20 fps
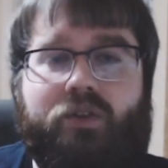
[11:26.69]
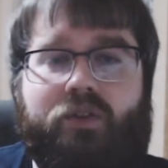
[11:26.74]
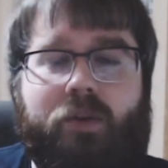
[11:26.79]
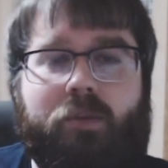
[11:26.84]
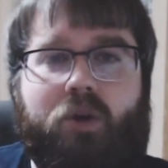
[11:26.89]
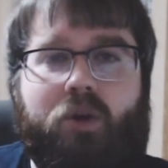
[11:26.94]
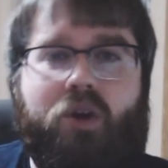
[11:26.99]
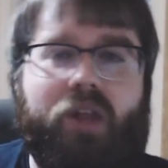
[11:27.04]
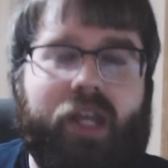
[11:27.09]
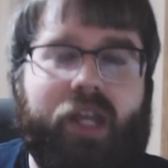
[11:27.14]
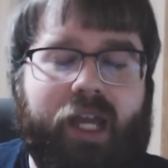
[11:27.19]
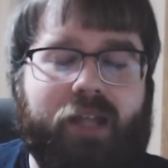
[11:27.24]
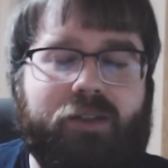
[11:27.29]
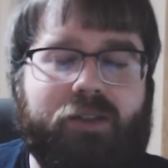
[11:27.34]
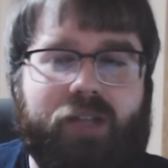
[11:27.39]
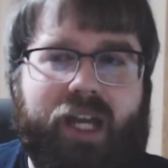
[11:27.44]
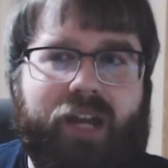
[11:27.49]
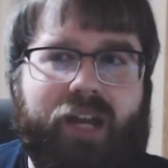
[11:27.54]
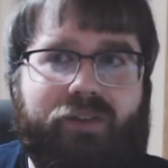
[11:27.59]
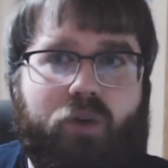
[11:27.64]
I'm calling it's
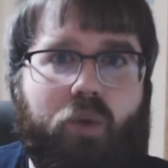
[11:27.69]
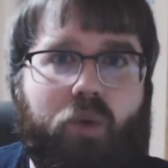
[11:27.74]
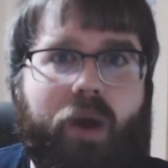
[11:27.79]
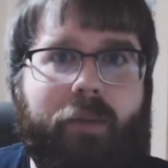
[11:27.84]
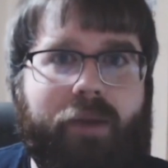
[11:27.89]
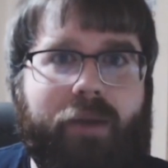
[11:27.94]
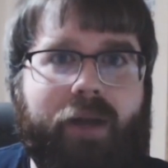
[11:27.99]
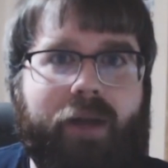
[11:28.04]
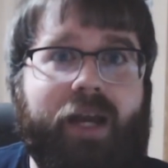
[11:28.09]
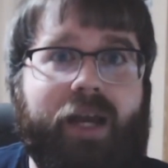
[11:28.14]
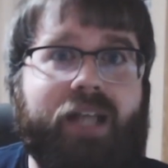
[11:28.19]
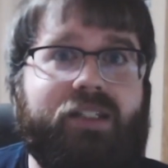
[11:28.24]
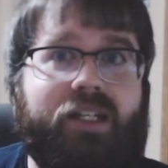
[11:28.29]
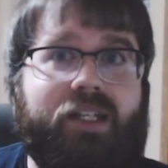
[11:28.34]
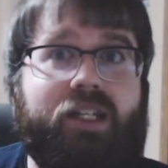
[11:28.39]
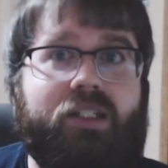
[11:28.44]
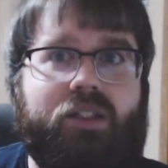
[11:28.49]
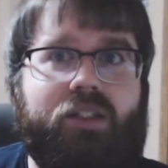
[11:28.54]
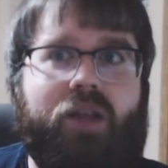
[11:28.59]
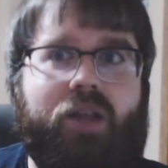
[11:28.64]
kind of a weapon, I'm guessing,
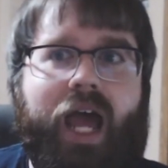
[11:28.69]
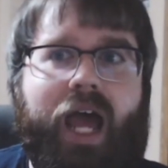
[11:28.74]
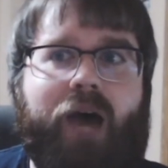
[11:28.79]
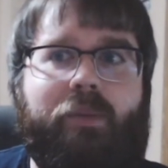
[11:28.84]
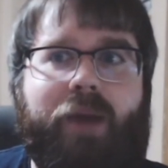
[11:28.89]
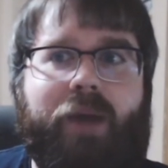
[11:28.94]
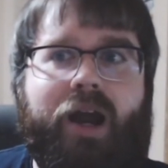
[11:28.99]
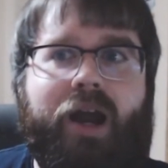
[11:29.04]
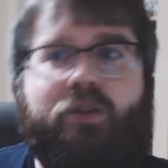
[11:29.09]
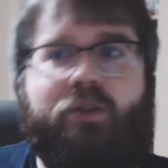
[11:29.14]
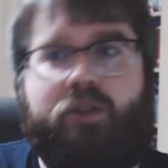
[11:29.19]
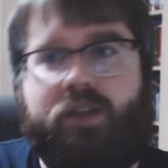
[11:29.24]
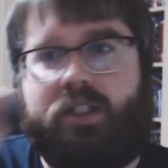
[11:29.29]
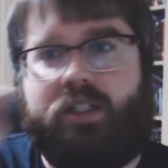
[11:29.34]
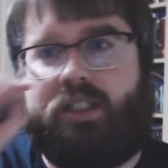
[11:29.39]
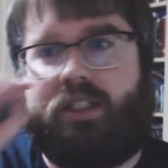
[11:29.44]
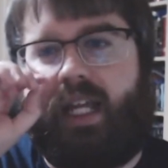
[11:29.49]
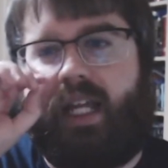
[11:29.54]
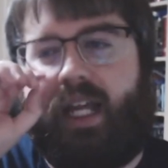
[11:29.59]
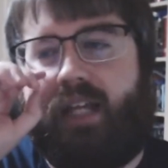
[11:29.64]
because how powerful this
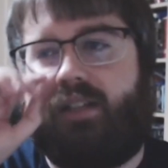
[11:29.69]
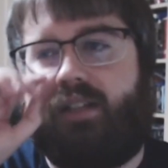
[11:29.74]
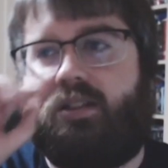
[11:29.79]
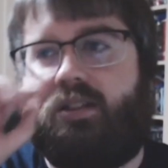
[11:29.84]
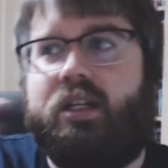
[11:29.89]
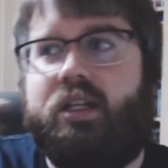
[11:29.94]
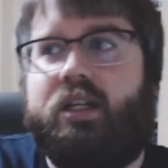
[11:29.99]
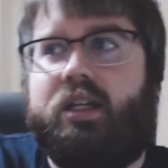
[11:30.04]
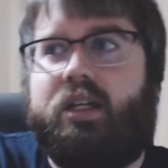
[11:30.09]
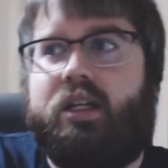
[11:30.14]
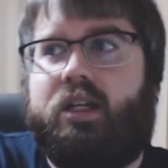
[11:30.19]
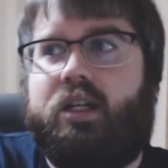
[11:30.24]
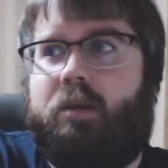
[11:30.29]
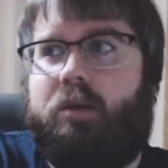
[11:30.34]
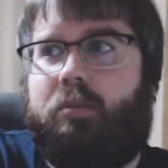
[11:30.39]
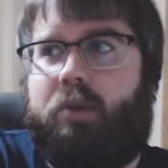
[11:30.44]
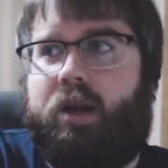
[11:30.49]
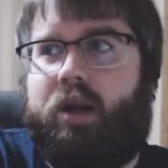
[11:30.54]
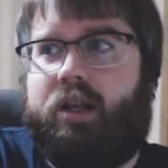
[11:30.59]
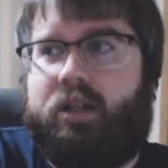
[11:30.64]
thing is.
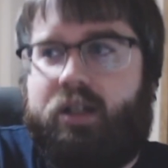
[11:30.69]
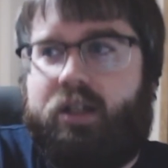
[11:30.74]
But